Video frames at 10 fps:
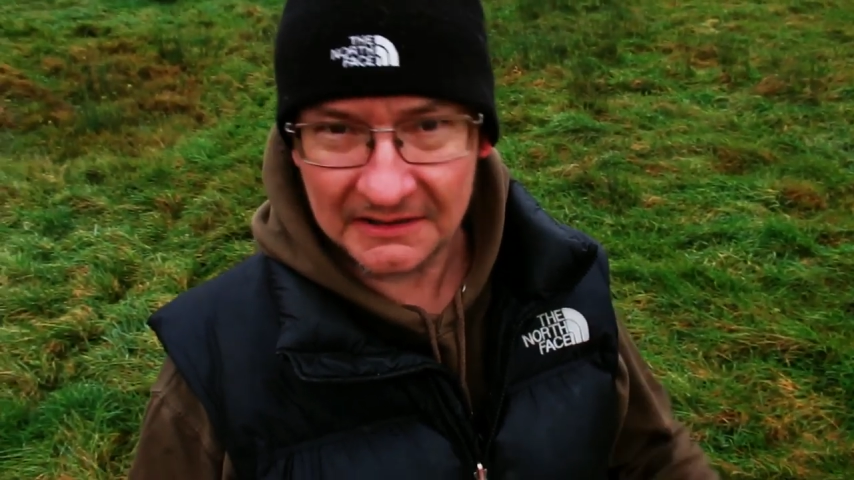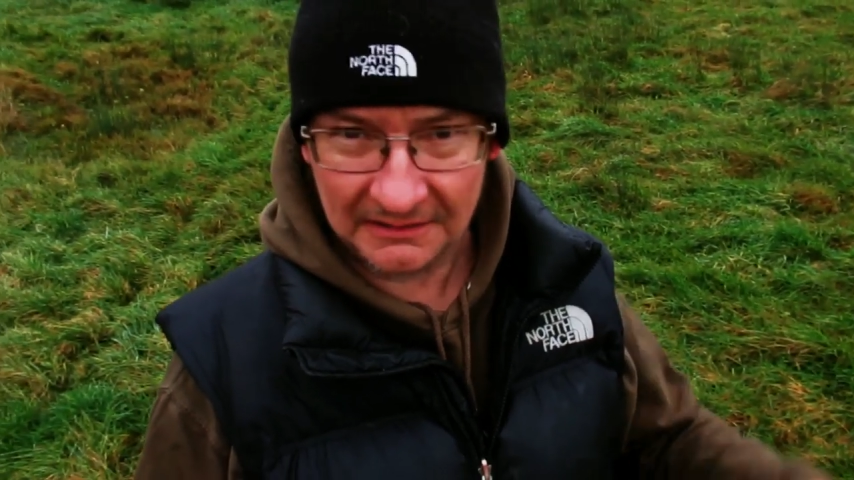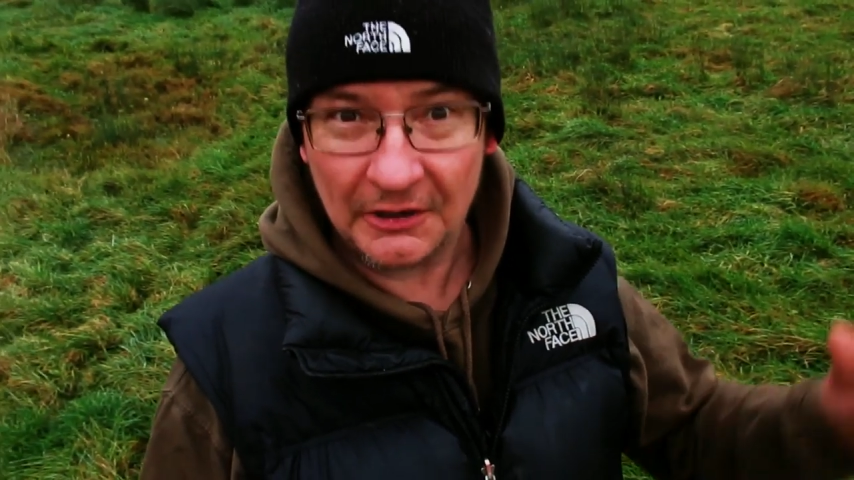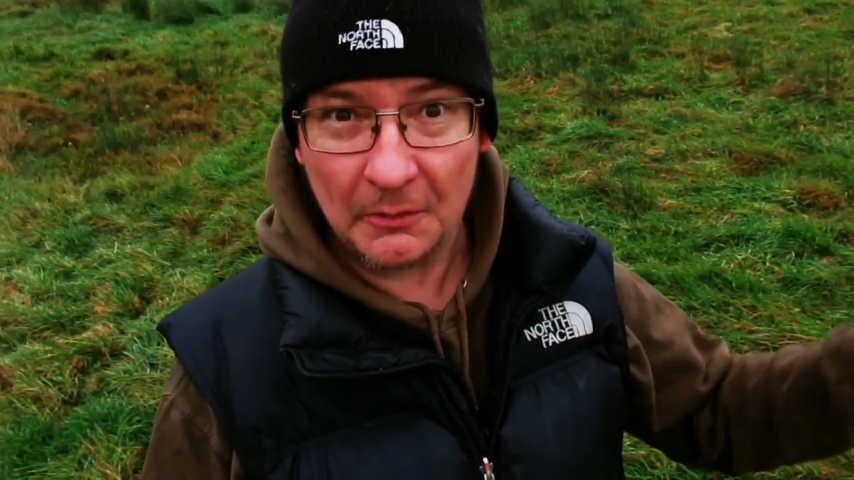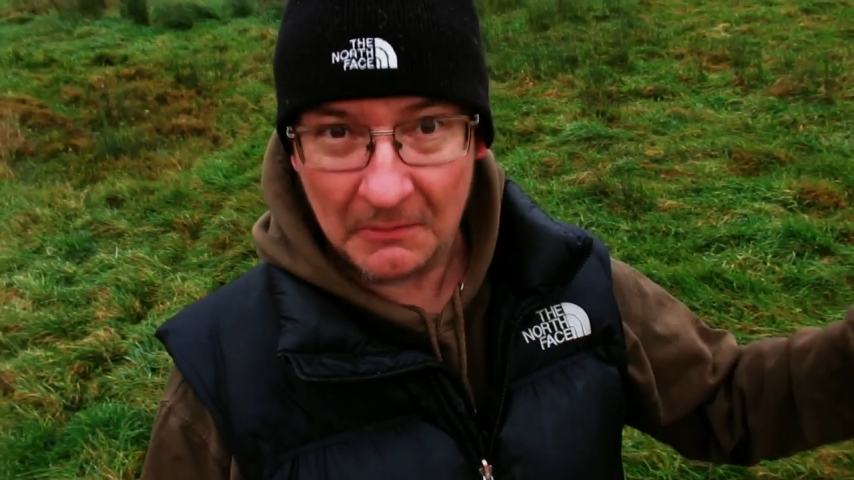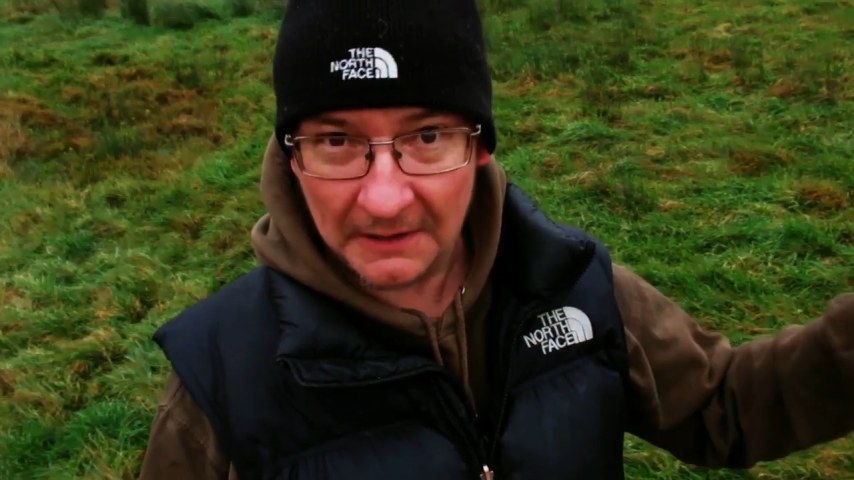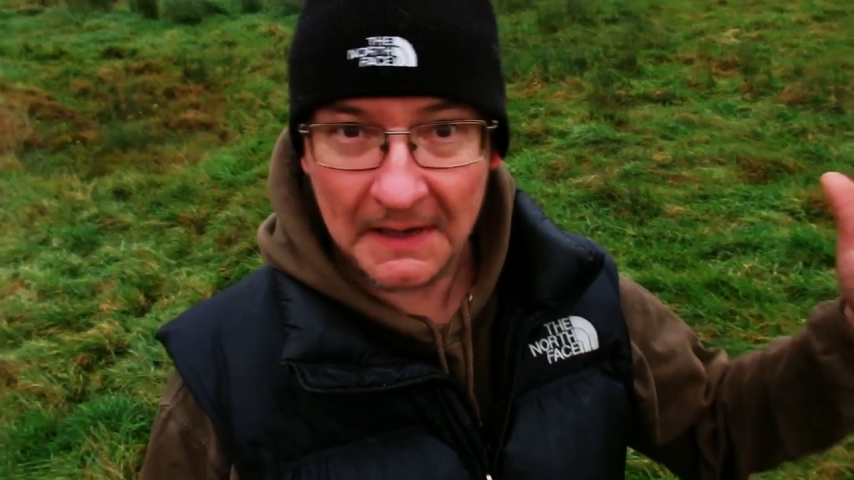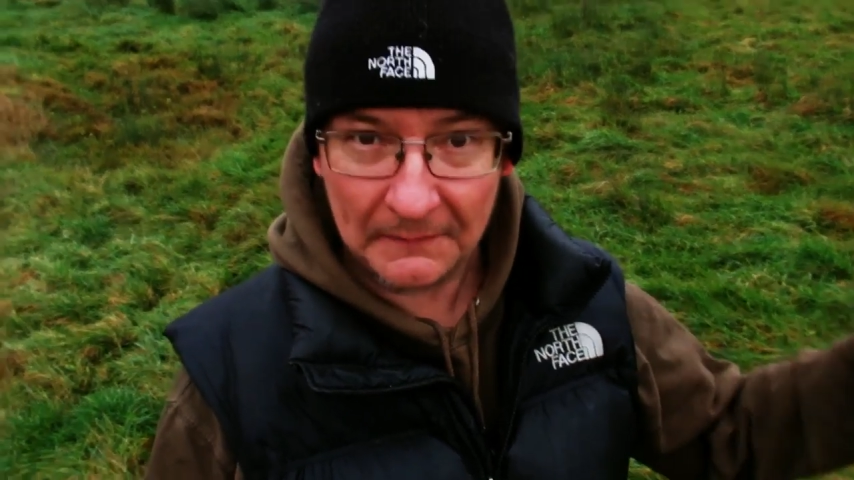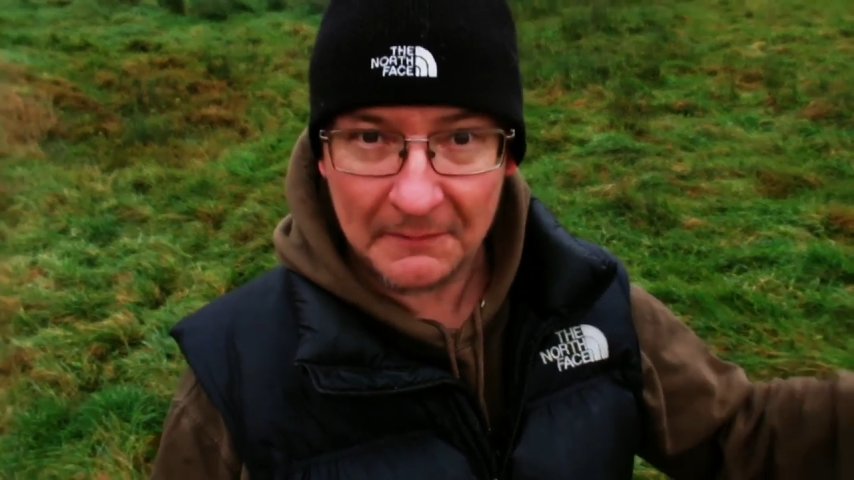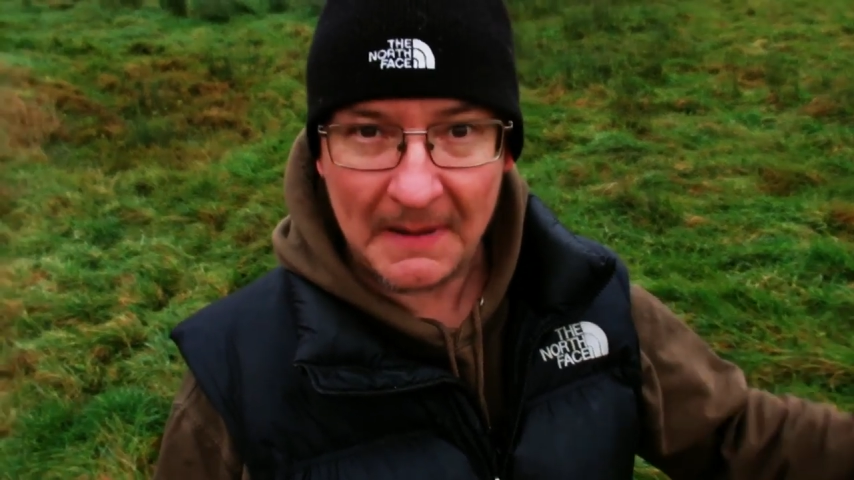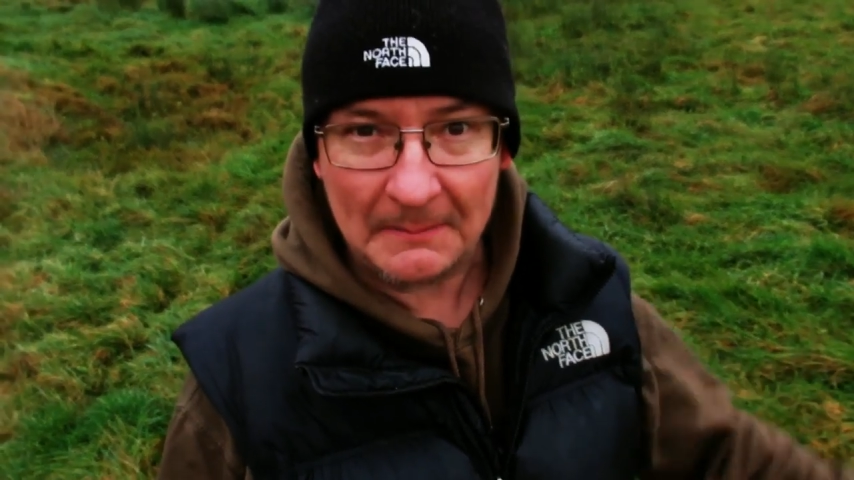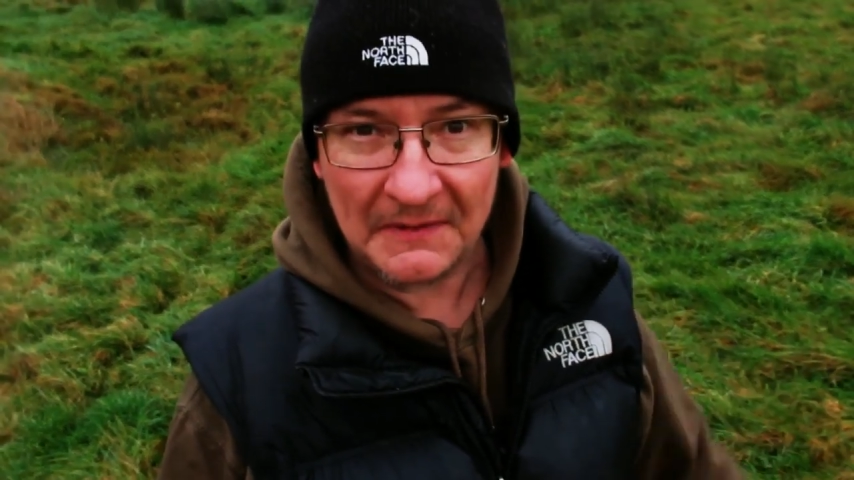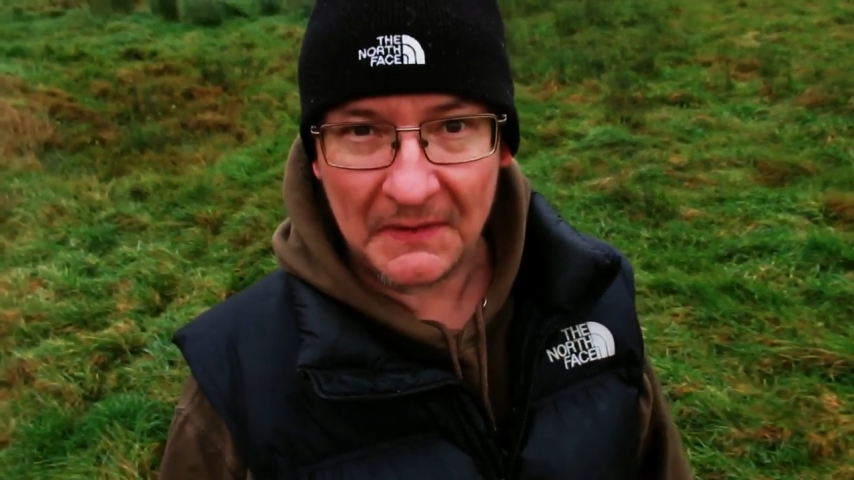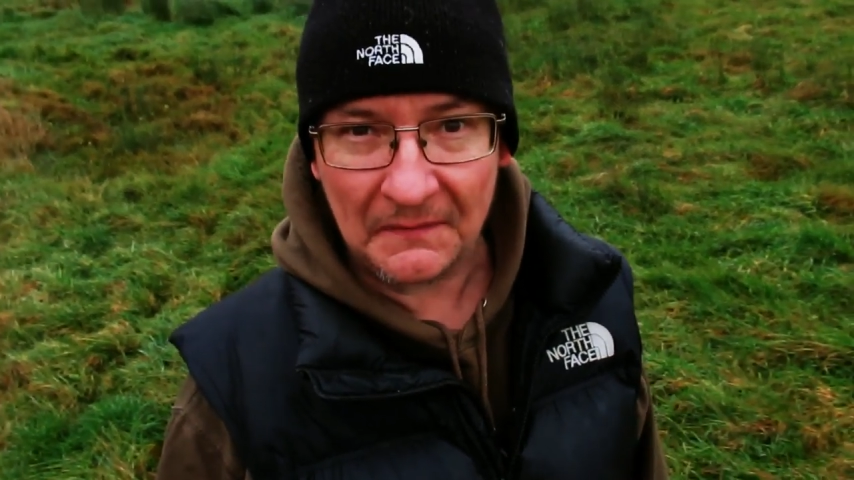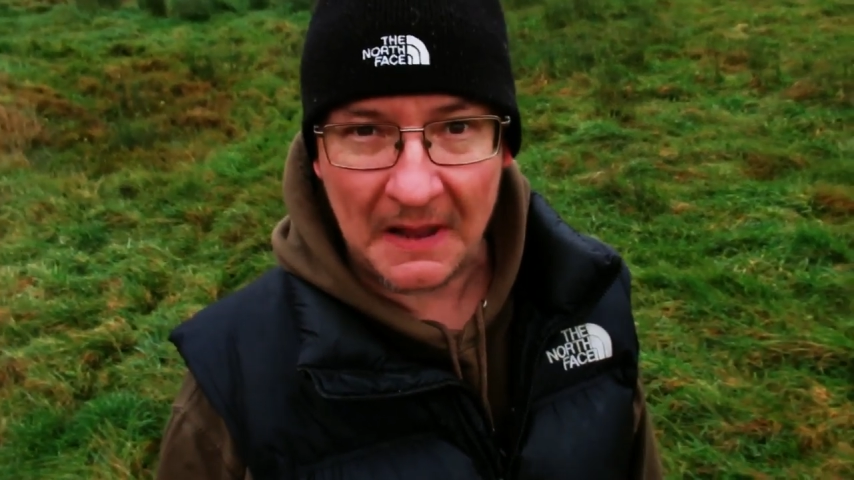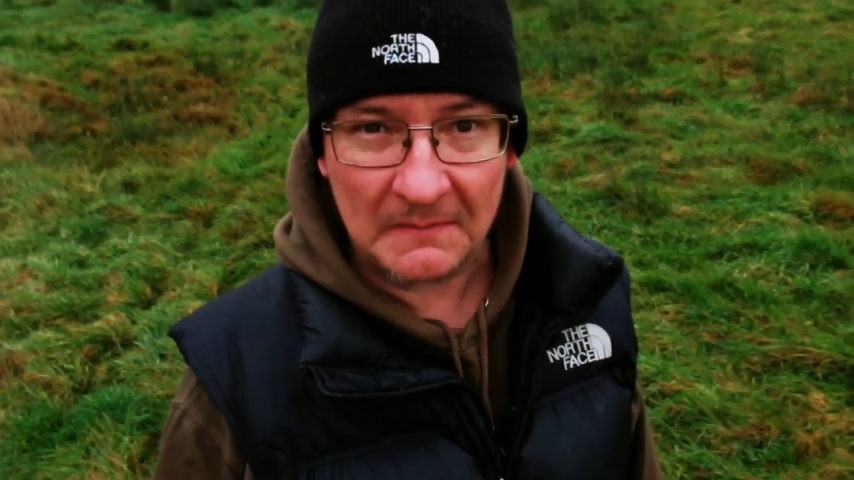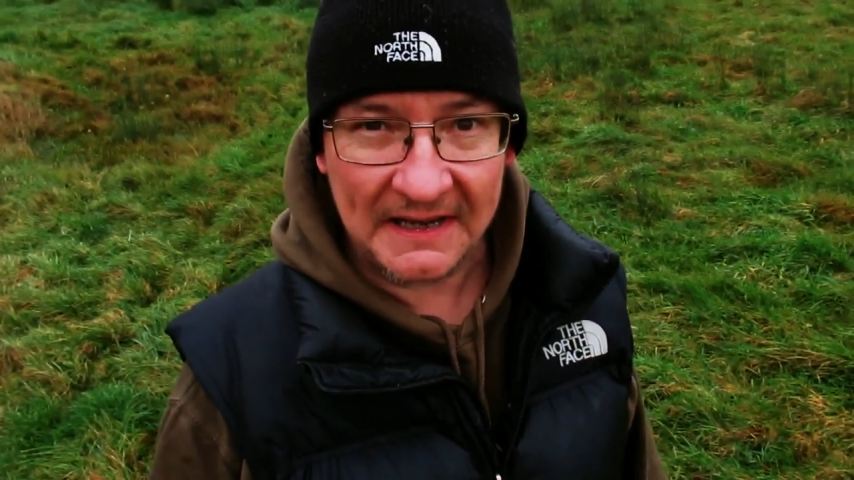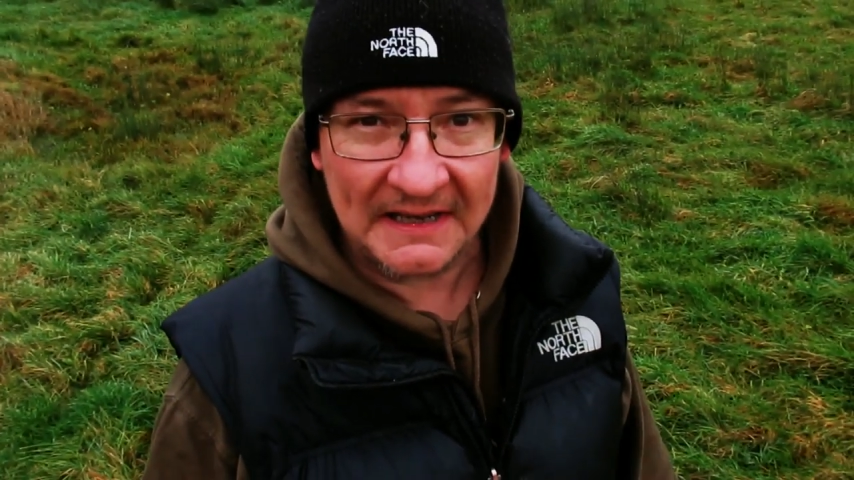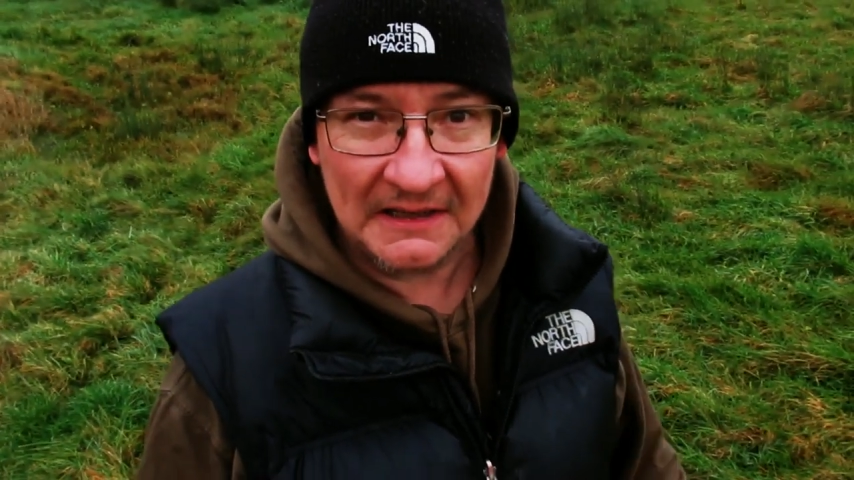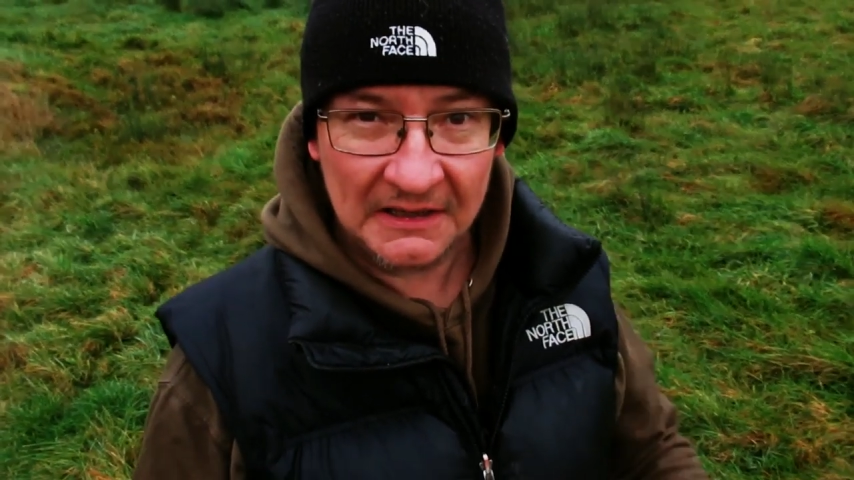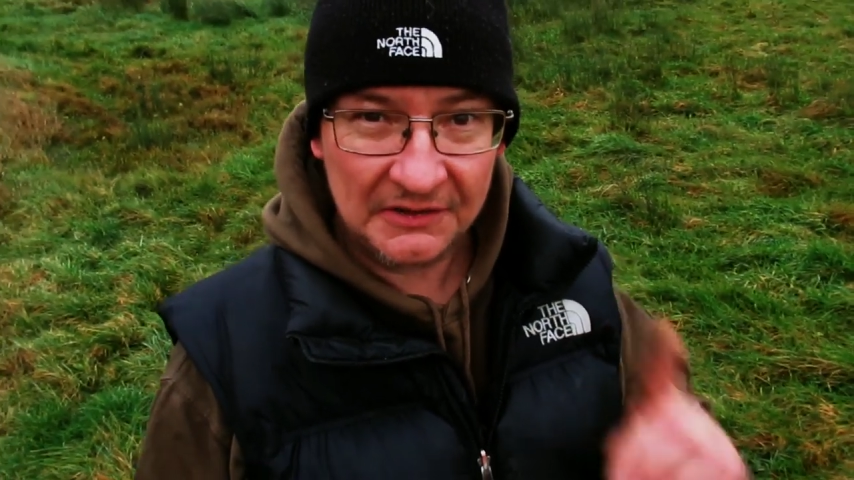You know, another member of the family.